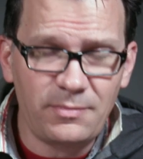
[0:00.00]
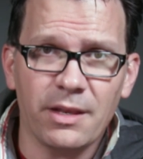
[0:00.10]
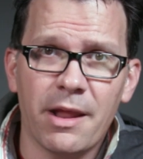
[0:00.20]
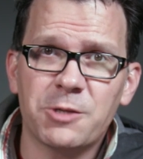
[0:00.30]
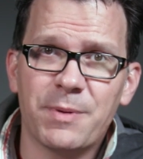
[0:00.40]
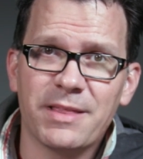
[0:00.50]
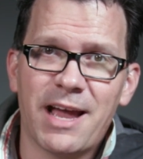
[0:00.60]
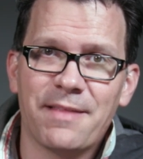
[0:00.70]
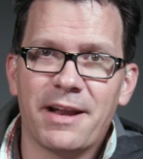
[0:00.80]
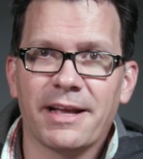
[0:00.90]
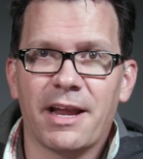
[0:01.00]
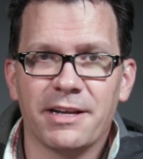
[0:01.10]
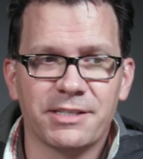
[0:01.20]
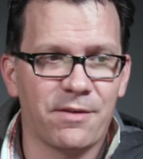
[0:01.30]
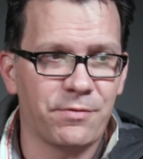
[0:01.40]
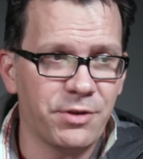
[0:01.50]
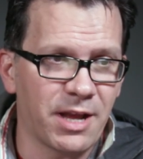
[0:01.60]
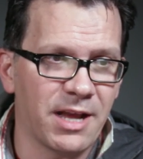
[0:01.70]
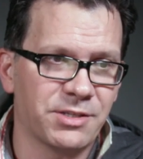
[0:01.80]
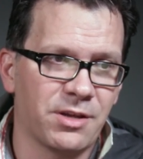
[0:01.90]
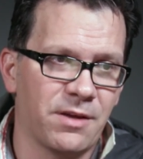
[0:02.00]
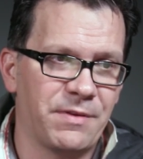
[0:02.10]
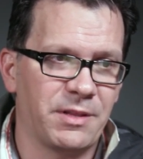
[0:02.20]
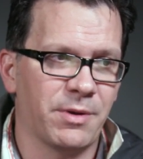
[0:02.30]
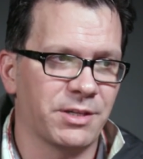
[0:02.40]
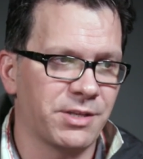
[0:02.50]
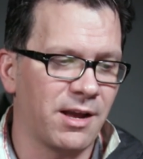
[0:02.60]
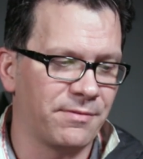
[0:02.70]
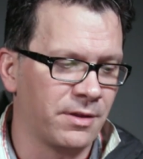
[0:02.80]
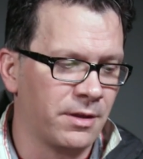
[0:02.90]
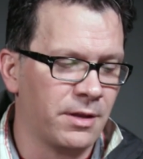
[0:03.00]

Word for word: And I spent that, then I got a discount for you guys of 50 bucks off.